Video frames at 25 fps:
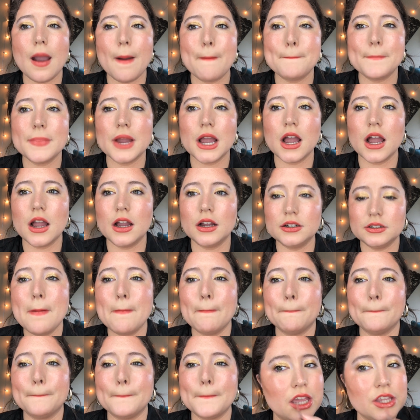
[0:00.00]
of my lip
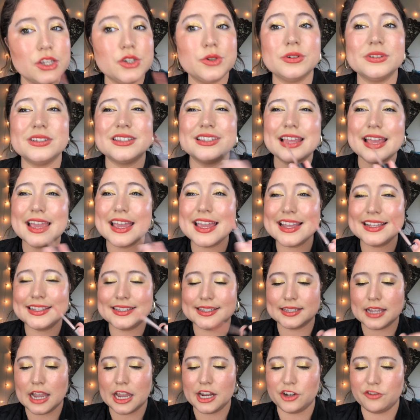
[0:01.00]
towards the
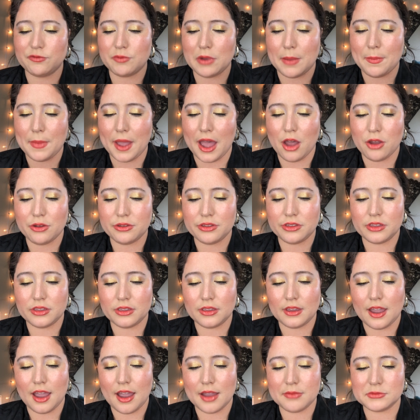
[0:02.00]
inside of my mouth.
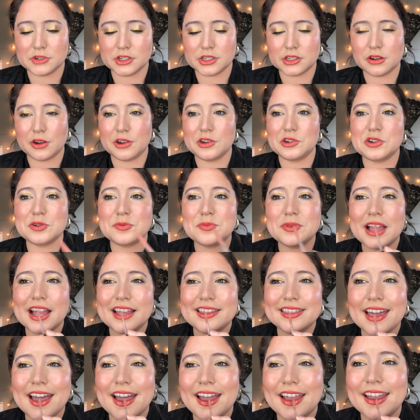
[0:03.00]
I'm just going to
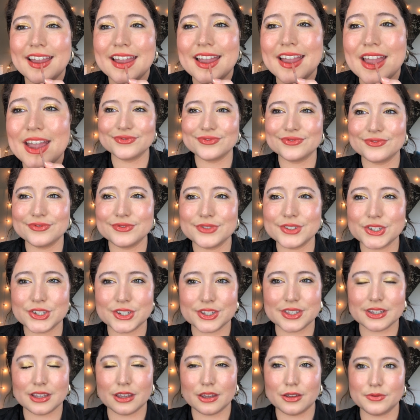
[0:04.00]
apply that. And it
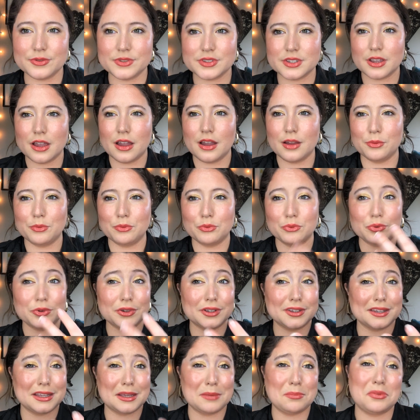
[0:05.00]
just gives a
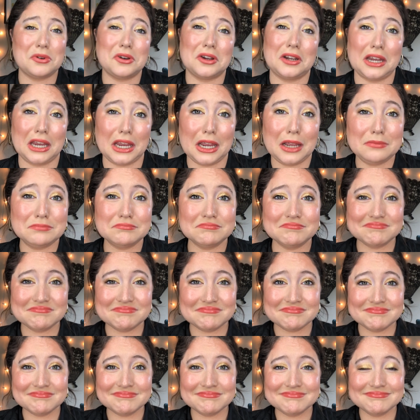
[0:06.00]
really pretty
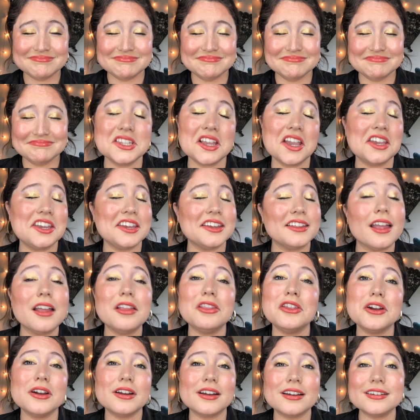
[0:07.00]

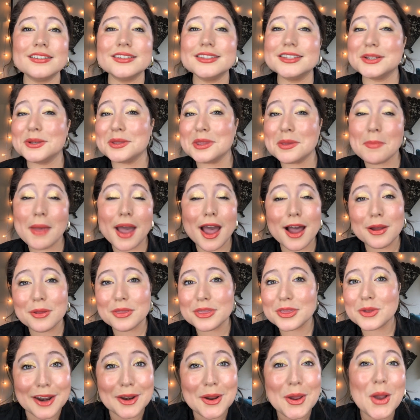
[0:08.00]
succulent look to the mouth.
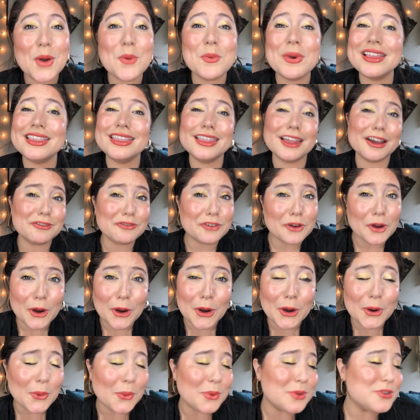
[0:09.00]
We love
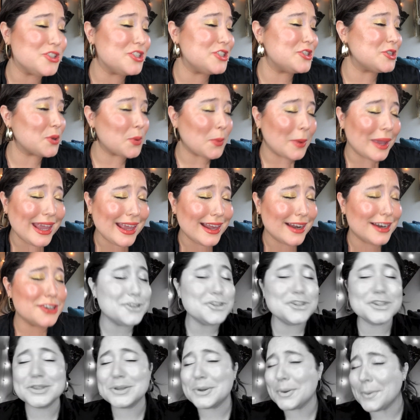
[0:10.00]
her. She's a queen.
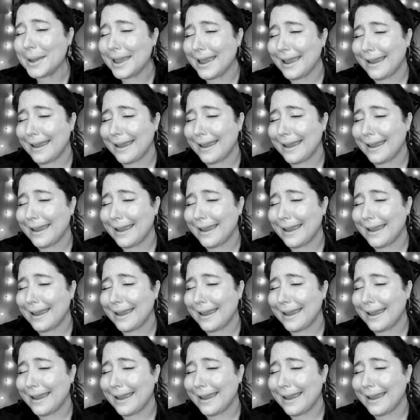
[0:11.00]
She's a queen.